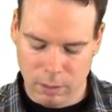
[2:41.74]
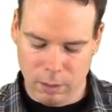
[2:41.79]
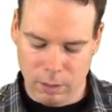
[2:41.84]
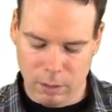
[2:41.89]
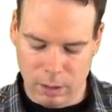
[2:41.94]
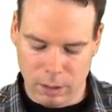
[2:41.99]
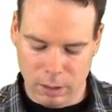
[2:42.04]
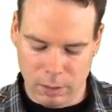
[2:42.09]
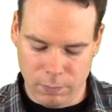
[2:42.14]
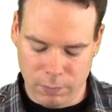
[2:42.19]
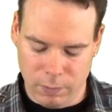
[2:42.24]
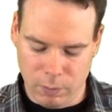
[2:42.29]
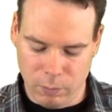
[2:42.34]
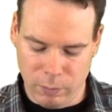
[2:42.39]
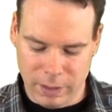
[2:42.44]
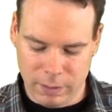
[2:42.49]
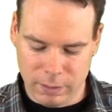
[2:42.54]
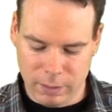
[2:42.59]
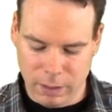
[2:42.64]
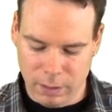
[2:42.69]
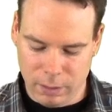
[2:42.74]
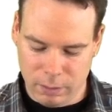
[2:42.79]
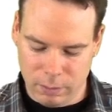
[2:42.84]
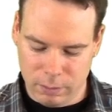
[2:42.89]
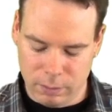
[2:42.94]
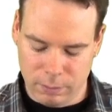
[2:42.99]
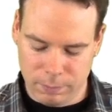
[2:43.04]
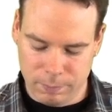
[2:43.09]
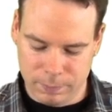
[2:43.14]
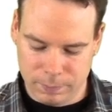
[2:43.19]
of the
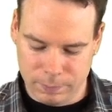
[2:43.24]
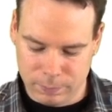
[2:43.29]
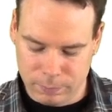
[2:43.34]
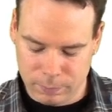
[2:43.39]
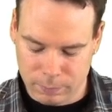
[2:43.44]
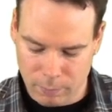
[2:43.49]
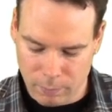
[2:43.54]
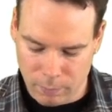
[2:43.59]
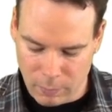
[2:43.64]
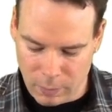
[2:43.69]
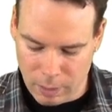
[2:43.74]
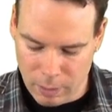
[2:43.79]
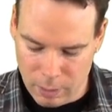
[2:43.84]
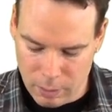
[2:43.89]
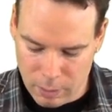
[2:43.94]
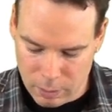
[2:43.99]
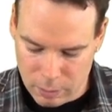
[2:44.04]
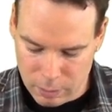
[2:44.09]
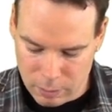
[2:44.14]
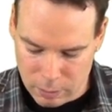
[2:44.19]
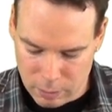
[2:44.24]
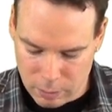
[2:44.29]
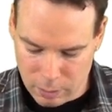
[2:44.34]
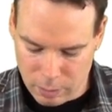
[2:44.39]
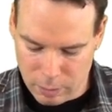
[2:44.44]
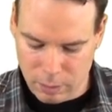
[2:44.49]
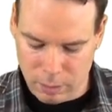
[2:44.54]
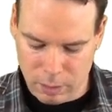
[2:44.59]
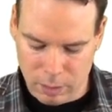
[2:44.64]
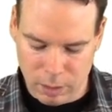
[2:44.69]
rectangles
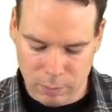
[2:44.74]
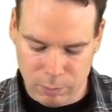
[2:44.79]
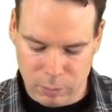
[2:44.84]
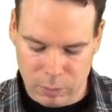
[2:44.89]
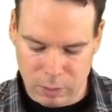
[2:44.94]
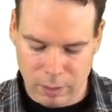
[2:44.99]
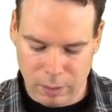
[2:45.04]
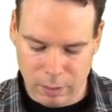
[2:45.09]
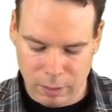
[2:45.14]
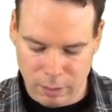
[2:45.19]
times